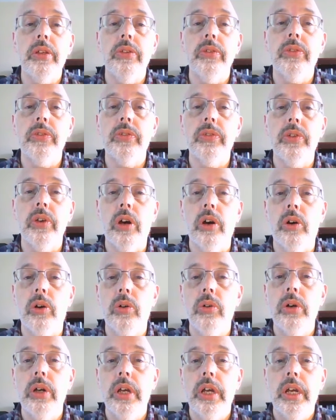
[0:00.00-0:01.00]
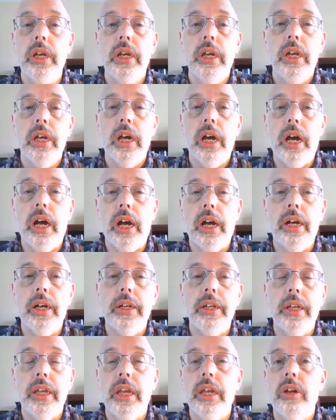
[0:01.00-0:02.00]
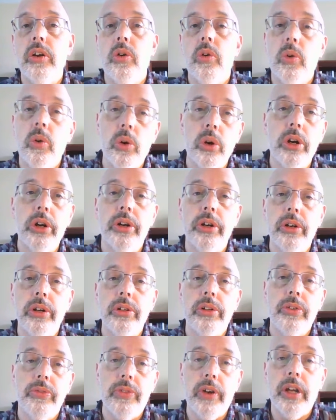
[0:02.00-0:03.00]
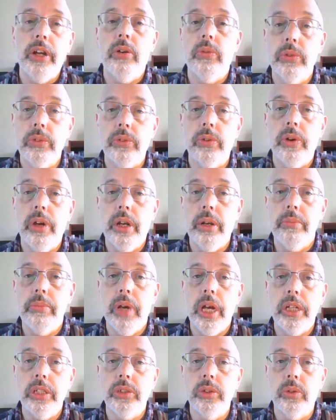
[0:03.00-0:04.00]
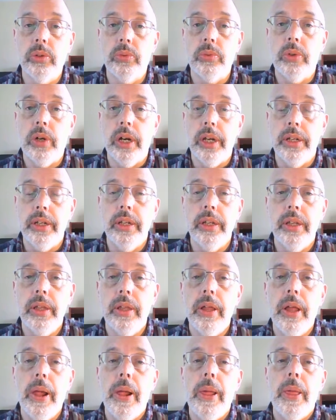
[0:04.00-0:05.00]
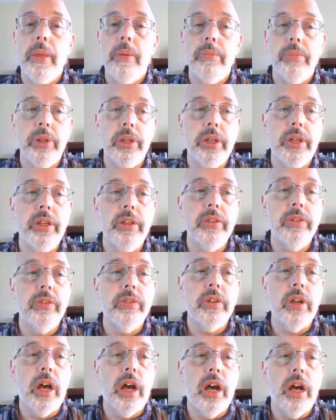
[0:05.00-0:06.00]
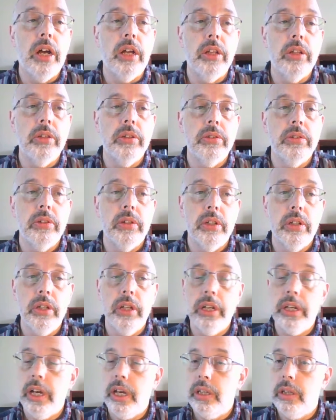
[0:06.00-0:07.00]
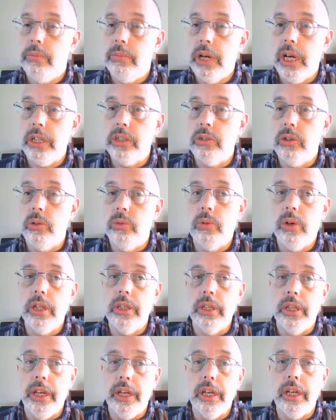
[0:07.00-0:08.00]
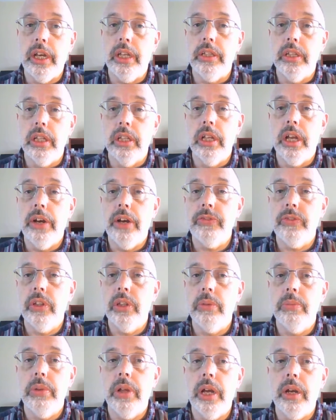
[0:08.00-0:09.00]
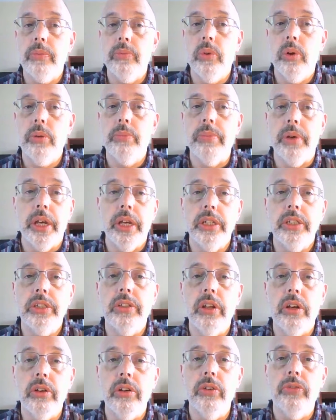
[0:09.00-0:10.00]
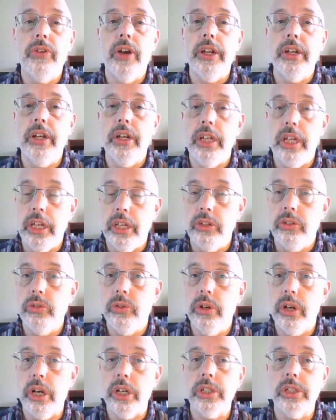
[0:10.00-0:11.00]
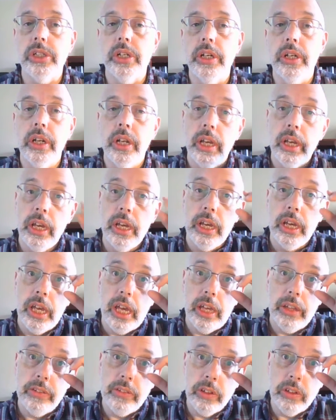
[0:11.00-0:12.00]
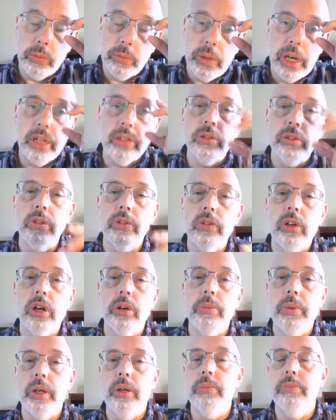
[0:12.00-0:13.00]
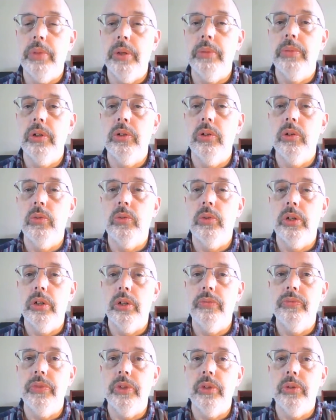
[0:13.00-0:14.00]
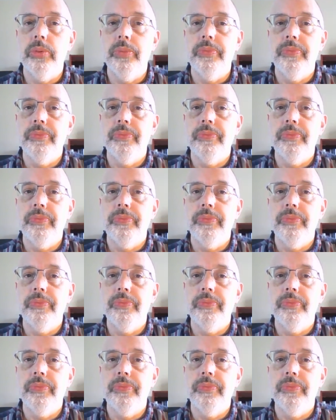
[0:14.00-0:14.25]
So, in order to find out what's going on in Module 1, please click on the Module 1 link on the left of the Blackboard page. There you'll find an introduction, as this module is talking about a biblical worldview.